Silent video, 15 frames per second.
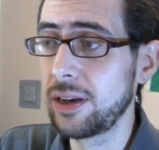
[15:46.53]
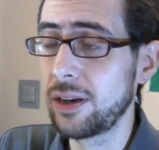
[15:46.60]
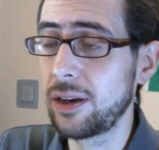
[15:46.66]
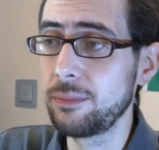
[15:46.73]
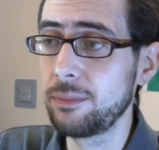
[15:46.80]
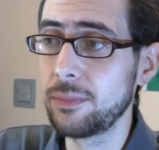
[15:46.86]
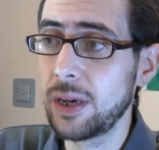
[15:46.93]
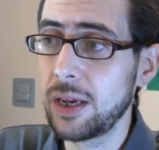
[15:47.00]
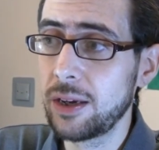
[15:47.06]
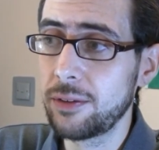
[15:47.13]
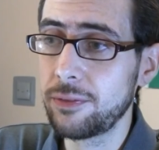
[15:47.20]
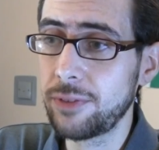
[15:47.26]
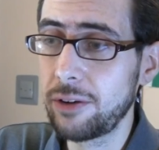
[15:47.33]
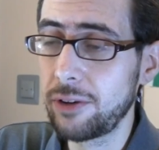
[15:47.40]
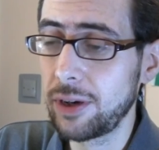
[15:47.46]
And I'm
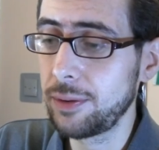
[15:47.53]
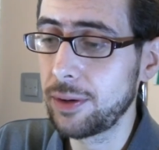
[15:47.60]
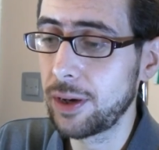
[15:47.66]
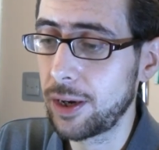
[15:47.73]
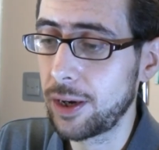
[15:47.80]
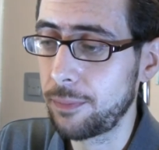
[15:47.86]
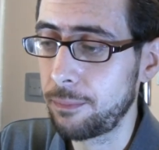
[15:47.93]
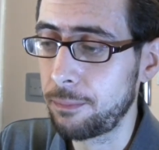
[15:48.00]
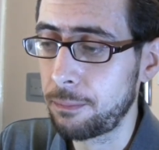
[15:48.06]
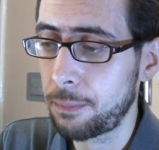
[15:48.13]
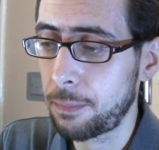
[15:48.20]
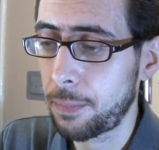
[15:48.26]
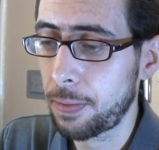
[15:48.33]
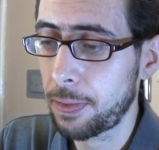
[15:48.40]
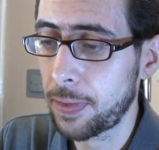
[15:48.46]
very um,